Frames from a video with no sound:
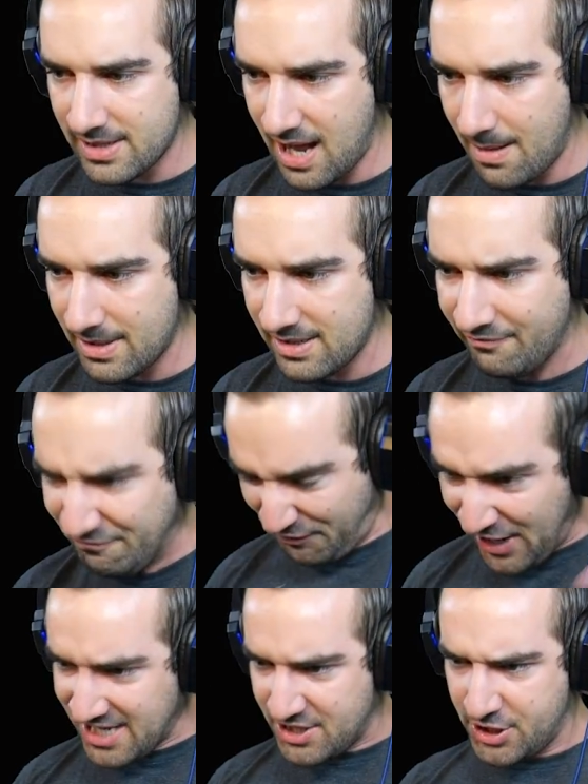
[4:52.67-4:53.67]
coming.
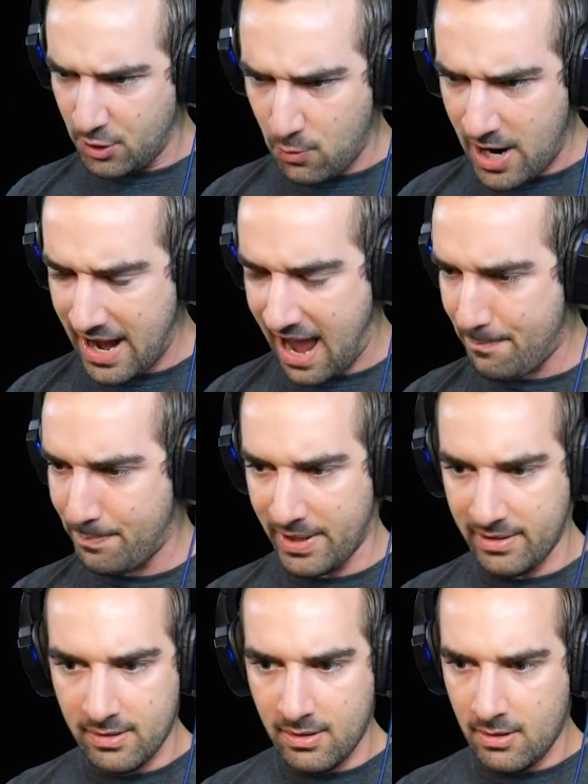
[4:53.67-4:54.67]
what
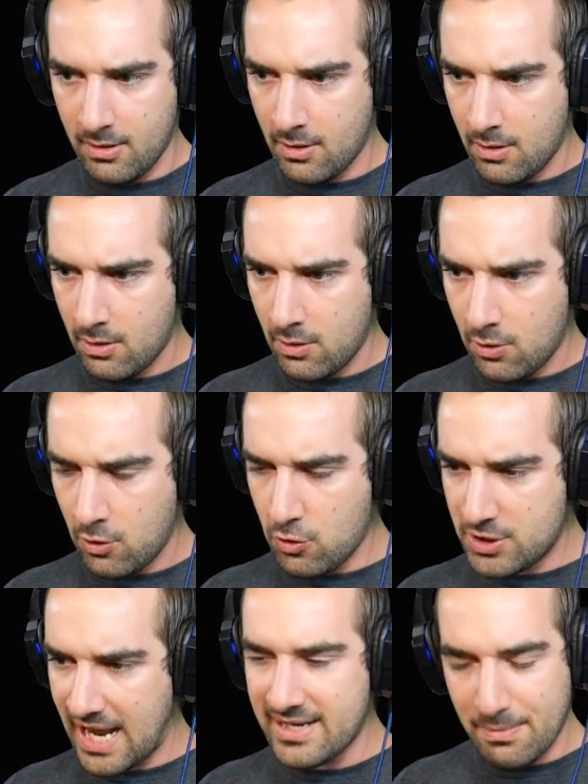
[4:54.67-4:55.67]
happened?
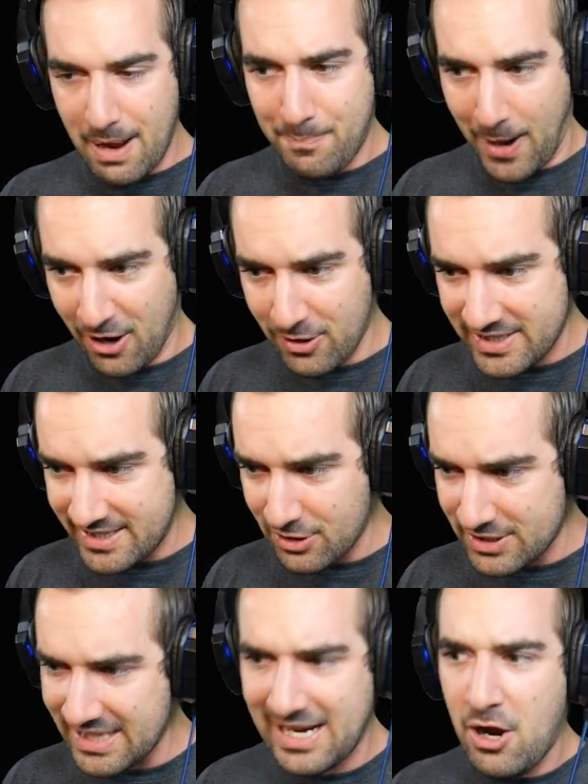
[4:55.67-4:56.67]
Who died? Did my parents
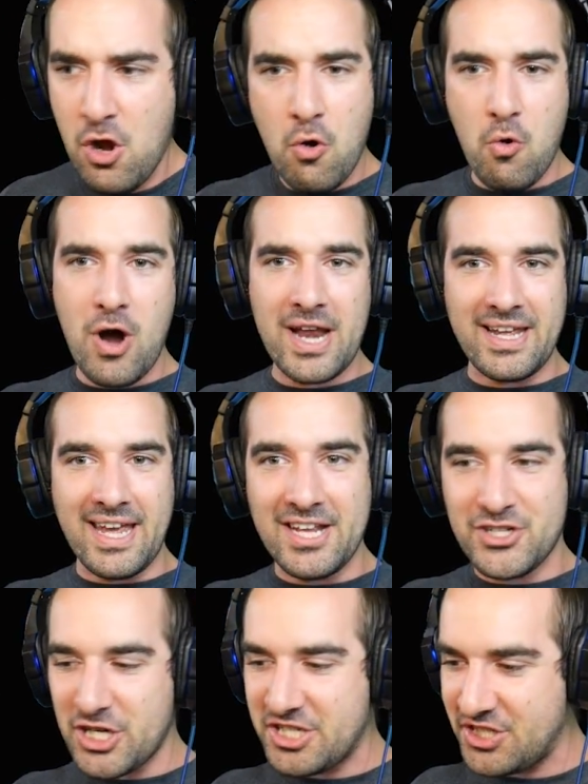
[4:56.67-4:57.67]
hear die? What? He
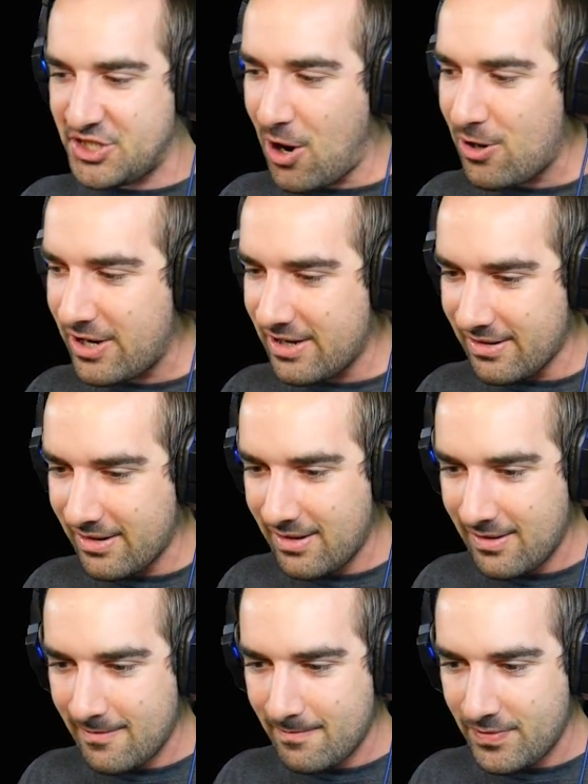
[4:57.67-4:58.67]
just started.
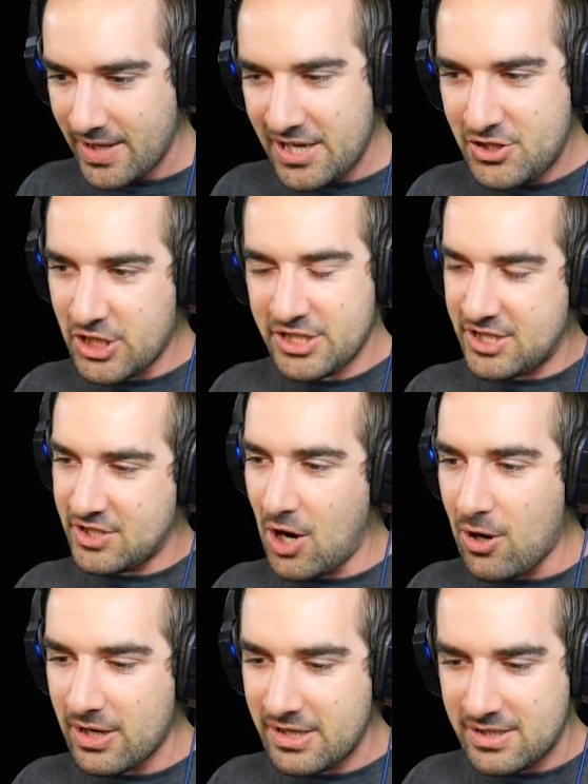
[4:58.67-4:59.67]
He just
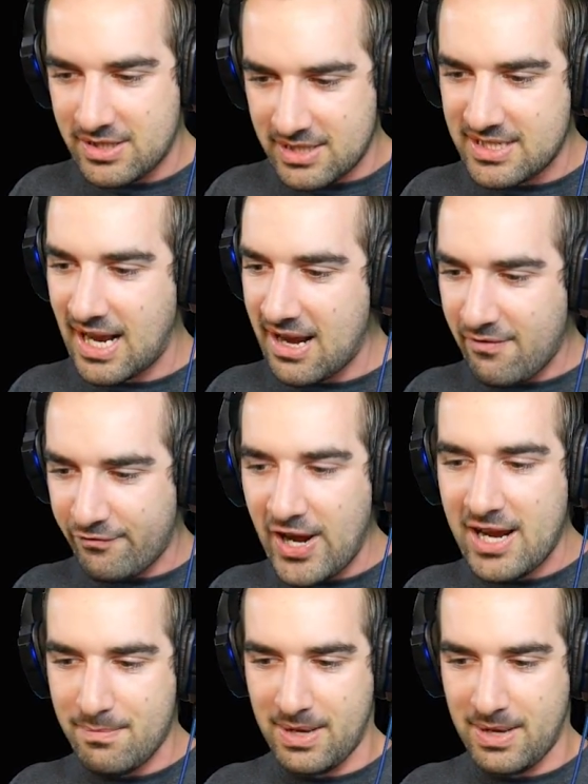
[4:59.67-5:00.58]
started saying feed